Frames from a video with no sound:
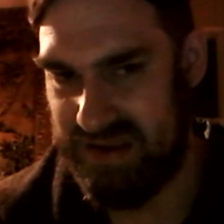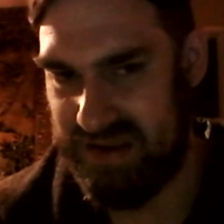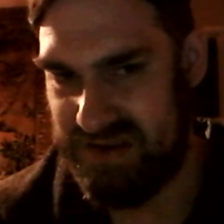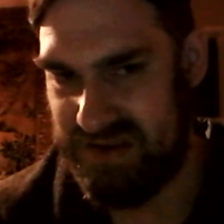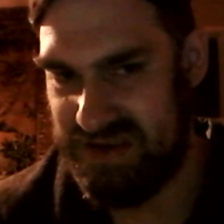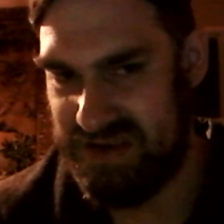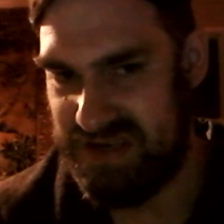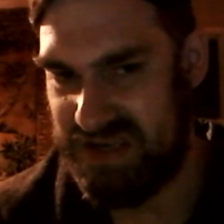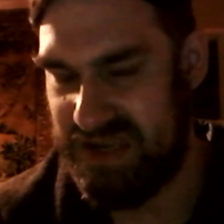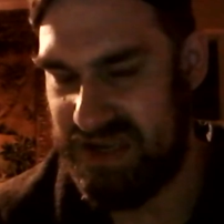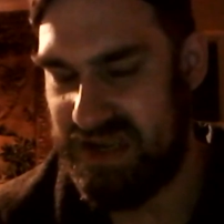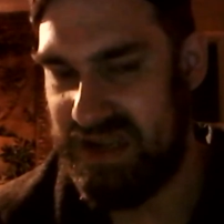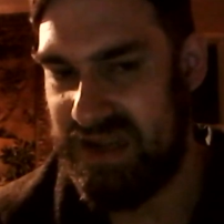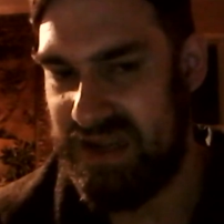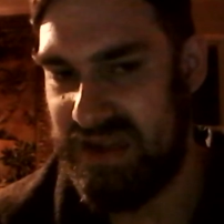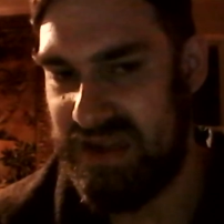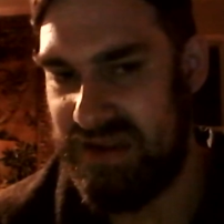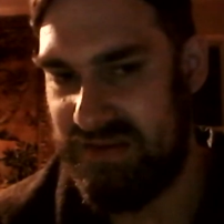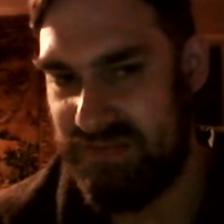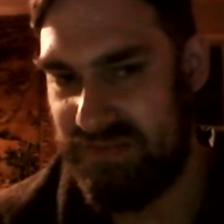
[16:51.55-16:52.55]

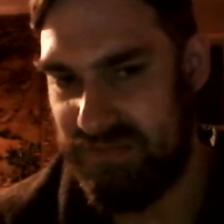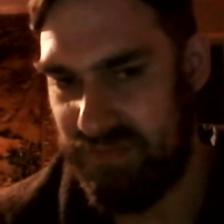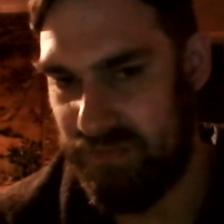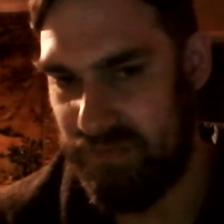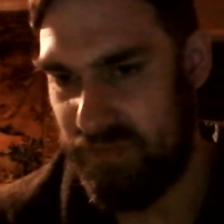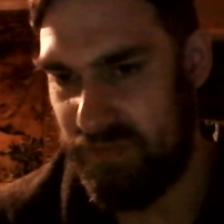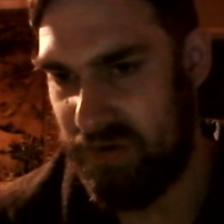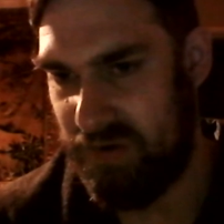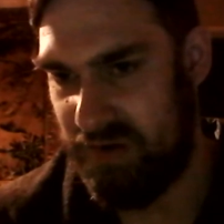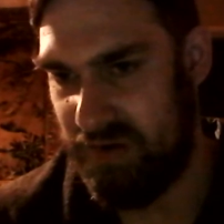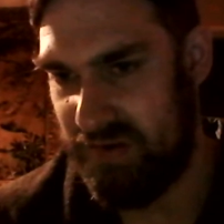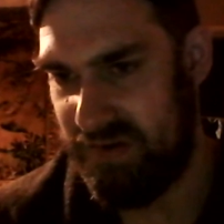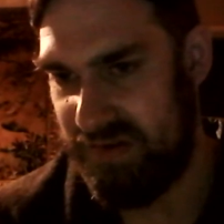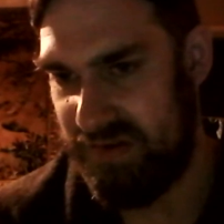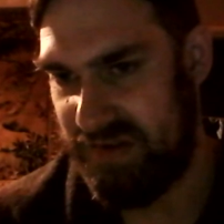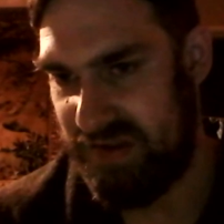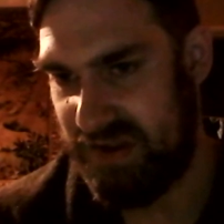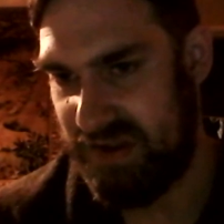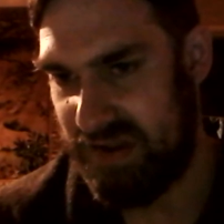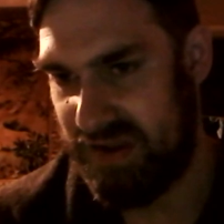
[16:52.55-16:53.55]
she
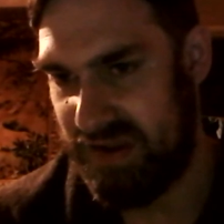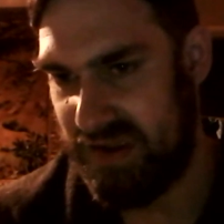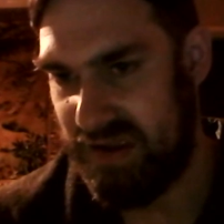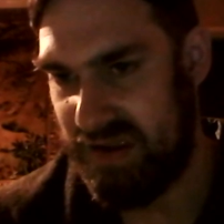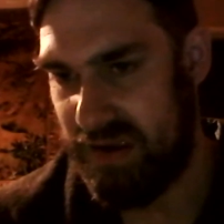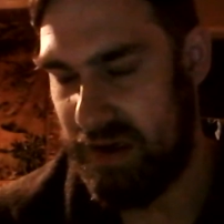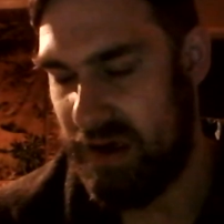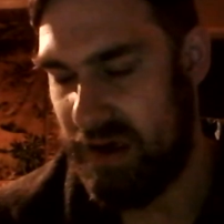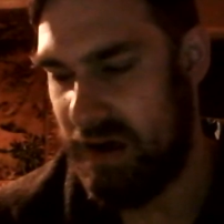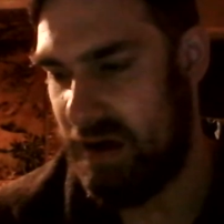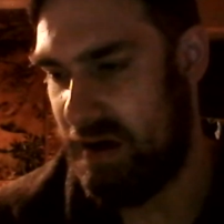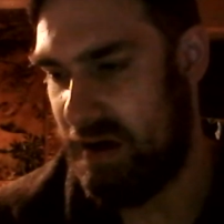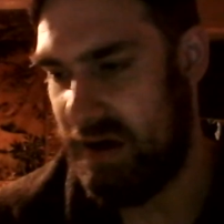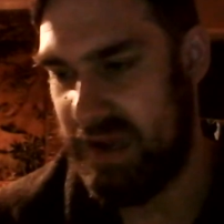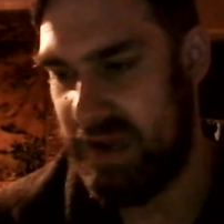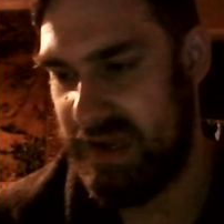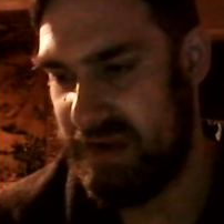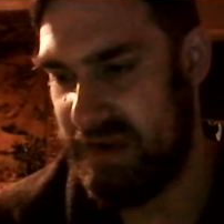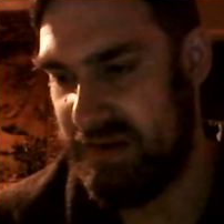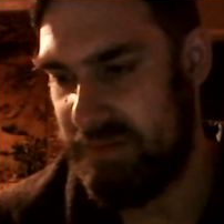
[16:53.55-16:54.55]
was
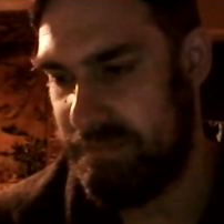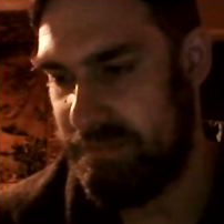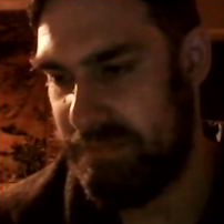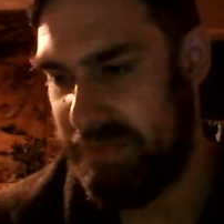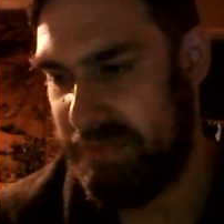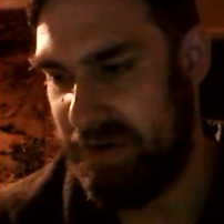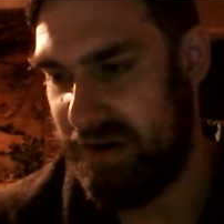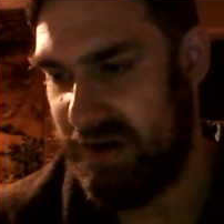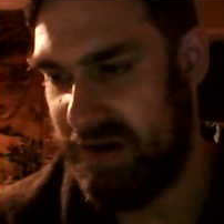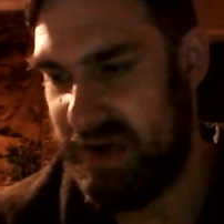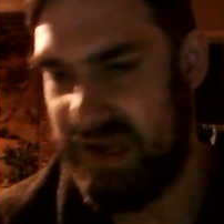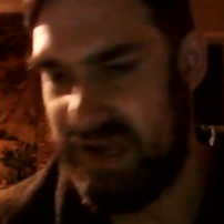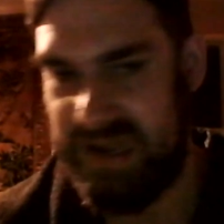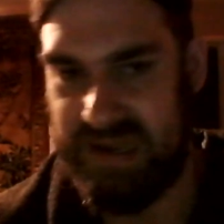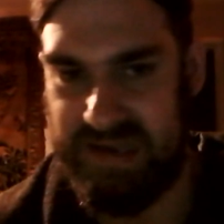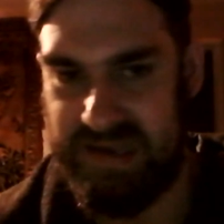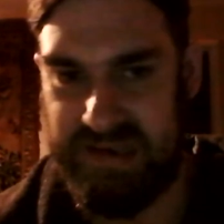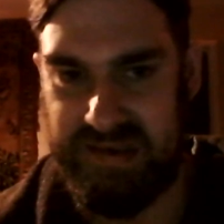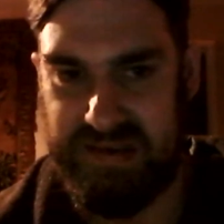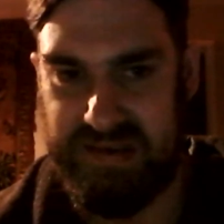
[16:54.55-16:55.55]
hired
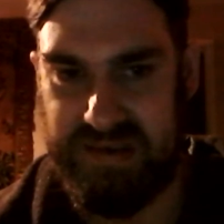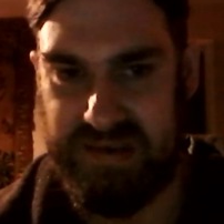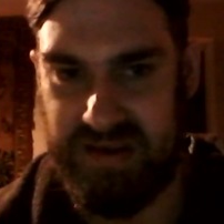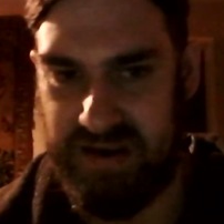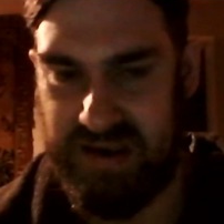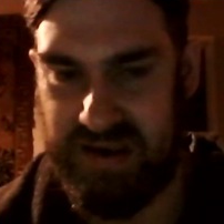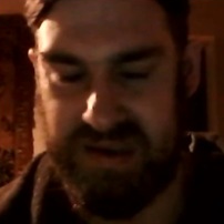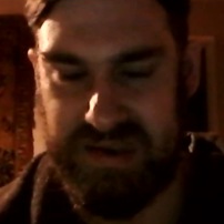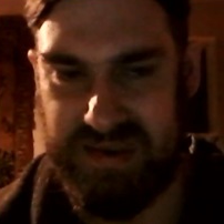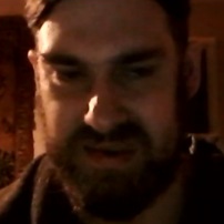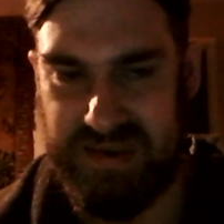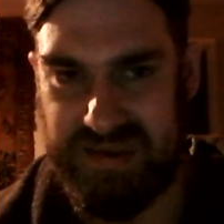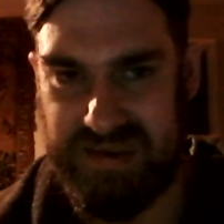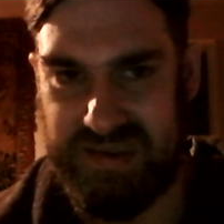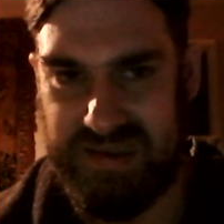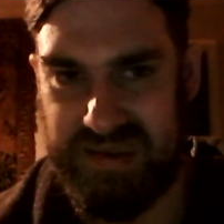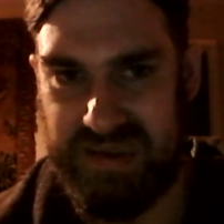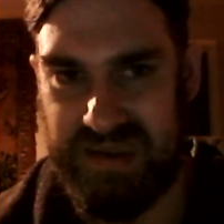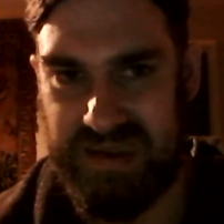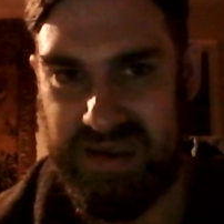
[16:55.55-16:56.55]
by
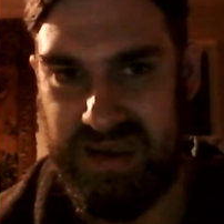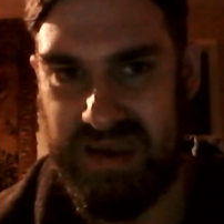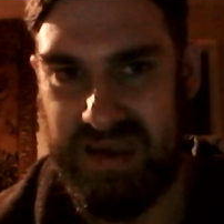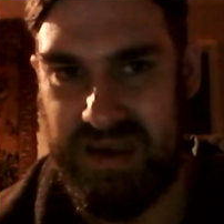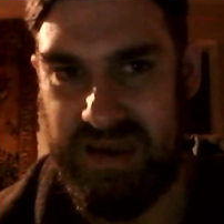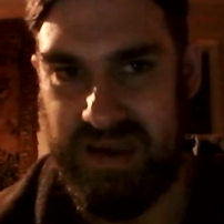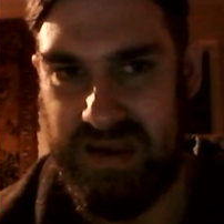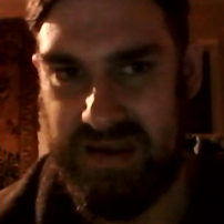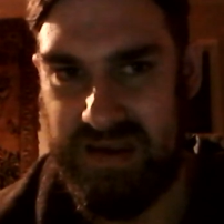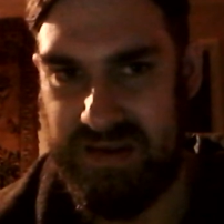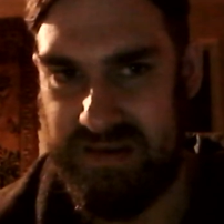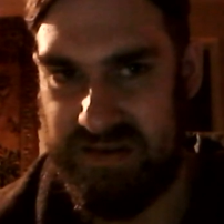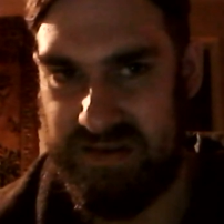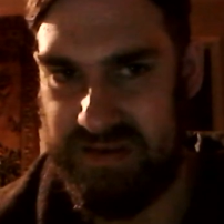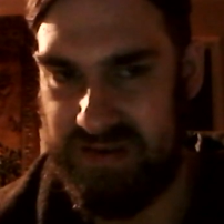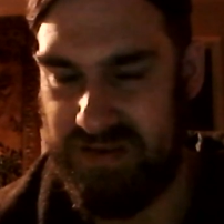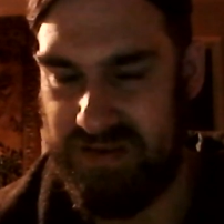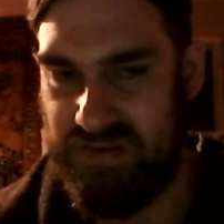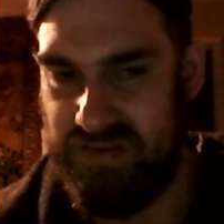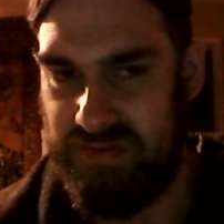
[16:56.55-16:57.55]
Titus
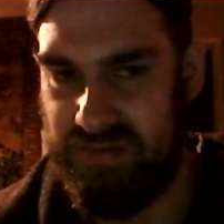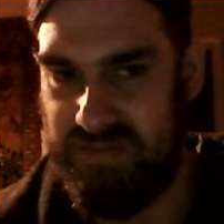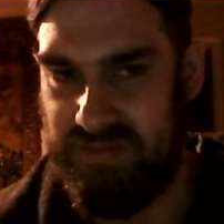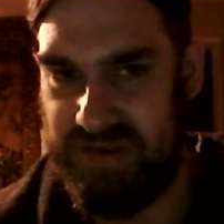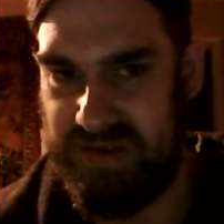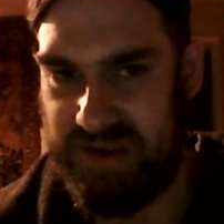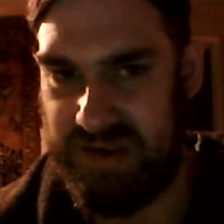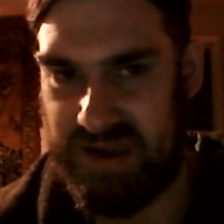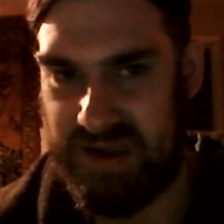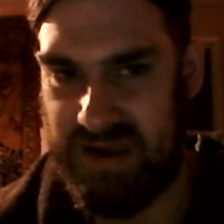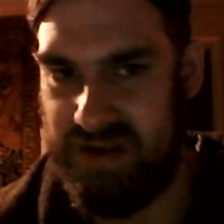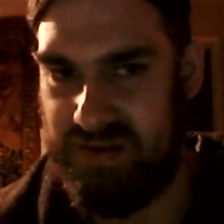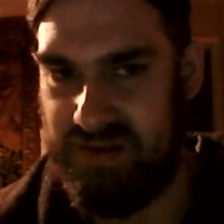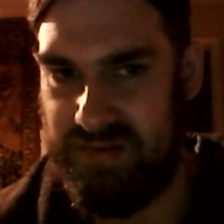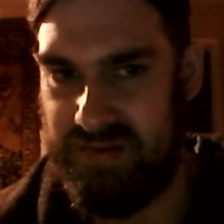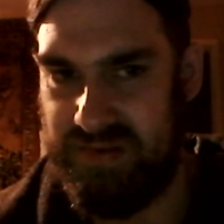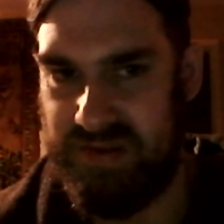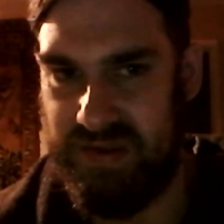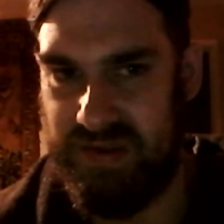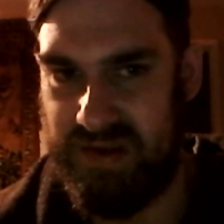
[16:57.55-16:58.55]
to
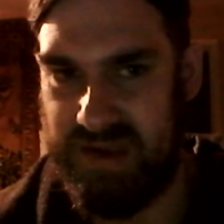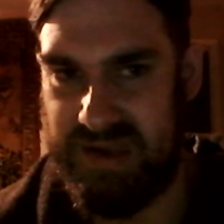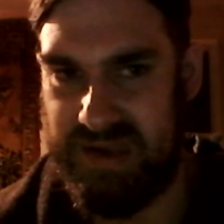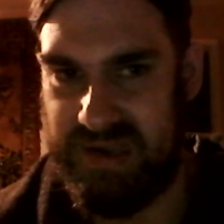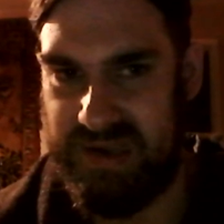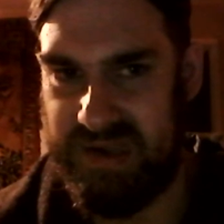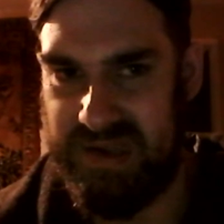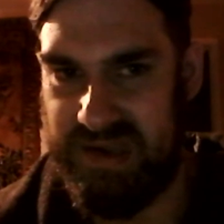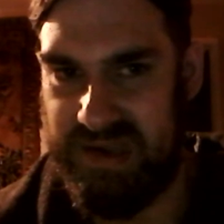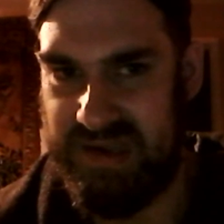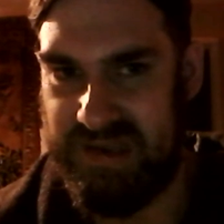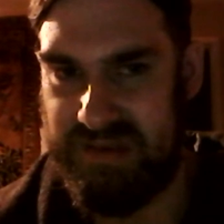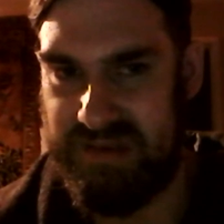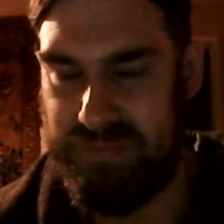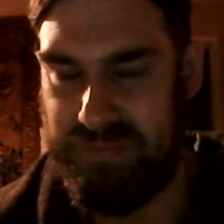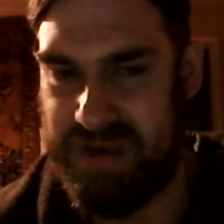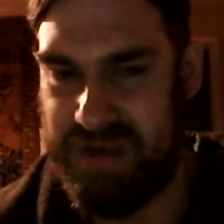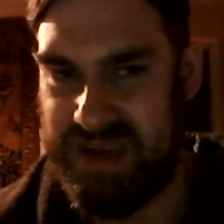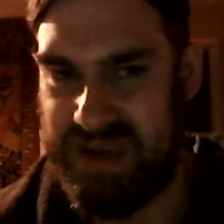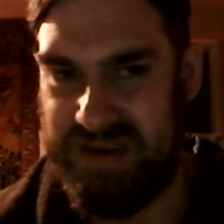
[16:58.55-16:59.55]
decode like these
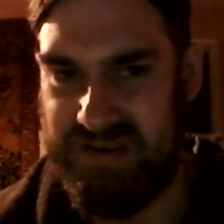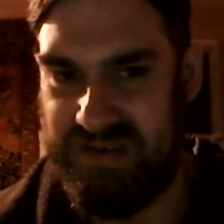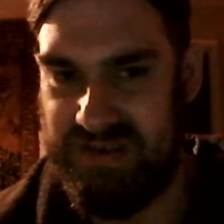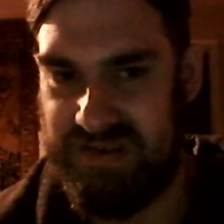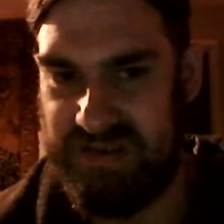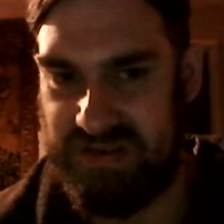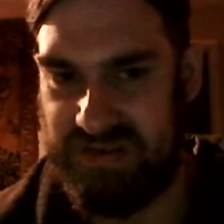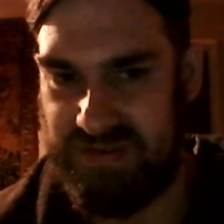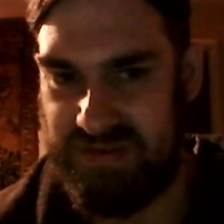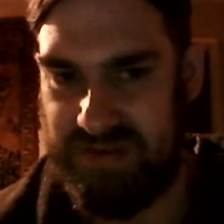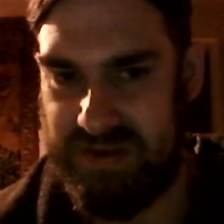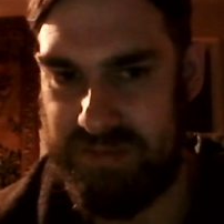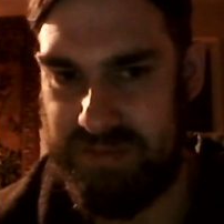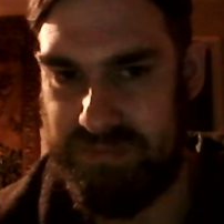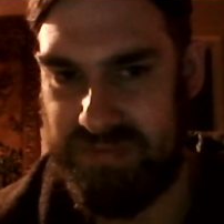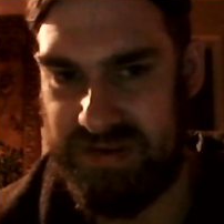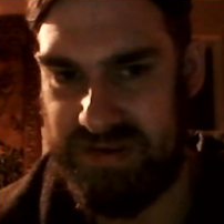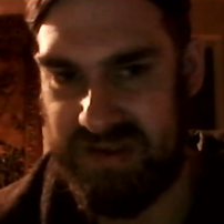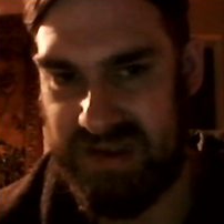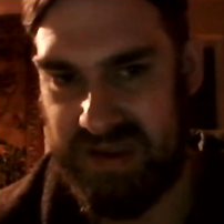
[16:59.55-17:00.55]

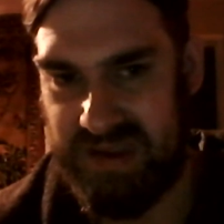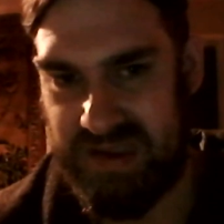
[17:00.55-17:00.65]
manuscripts,